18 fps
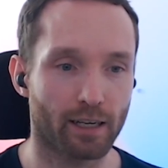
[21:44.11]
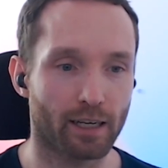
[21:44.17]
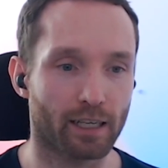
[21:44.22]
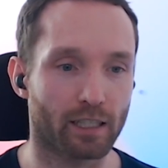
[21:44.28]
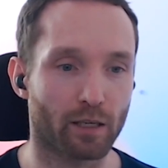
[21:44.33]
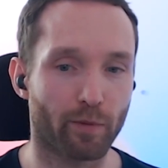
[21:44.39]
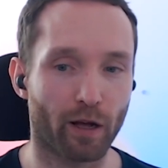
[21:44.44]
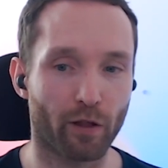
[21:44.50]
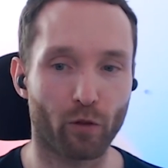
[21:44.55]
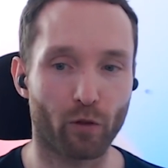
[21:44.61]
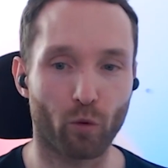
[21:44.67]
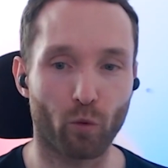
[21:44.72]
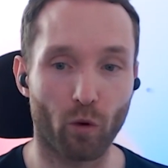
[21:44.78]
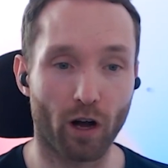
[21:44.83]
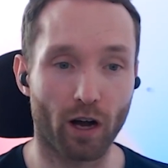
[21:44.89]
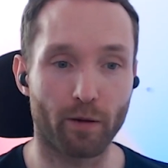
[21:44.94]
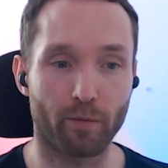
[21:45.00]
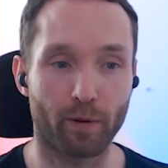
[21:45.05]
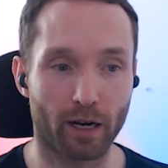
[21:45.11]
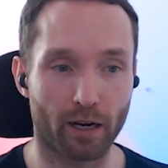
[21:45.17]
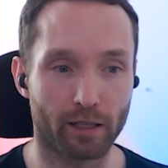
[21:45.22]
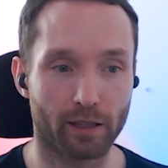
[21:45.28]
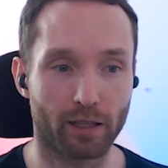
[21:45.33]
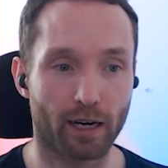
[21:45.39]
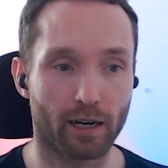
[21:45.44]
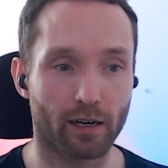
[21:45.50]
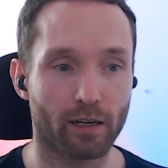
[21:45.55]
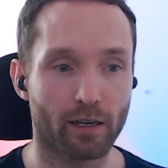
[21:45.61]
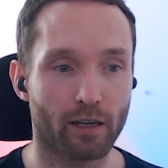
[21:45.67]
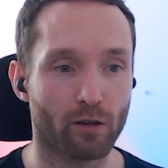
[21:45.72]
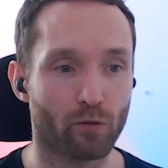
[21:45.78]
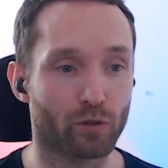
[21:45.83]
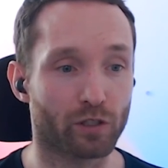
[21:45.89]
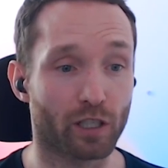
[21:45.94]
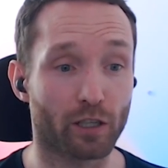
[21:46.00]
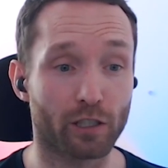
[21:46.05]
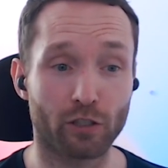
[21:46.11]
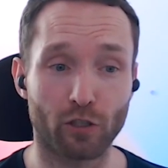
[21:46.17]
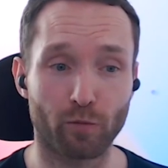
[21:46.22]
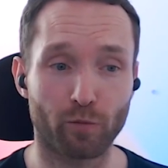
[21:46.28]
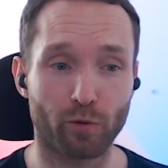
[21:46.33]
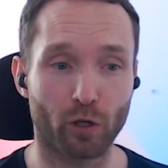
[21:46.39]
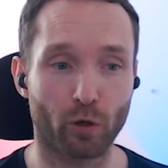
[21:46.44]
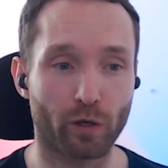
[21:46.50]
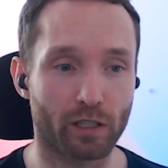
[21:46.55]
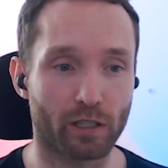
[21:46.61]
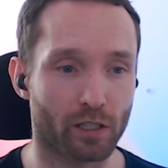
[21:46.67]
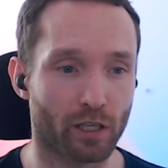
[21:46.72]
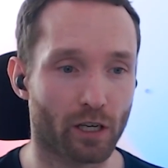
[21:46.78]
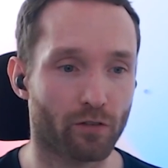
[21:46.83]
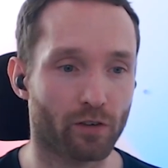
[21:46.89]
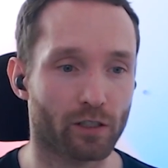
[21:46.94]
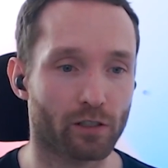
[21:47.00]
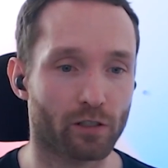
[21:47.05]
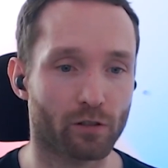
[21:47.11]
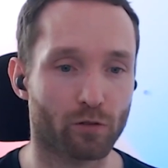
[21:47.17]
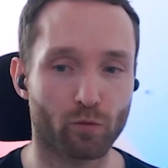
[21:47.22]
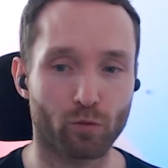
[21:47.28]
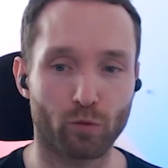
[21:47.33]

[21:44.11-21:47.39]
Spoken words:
It's about the why behind that. Was it a super quick service?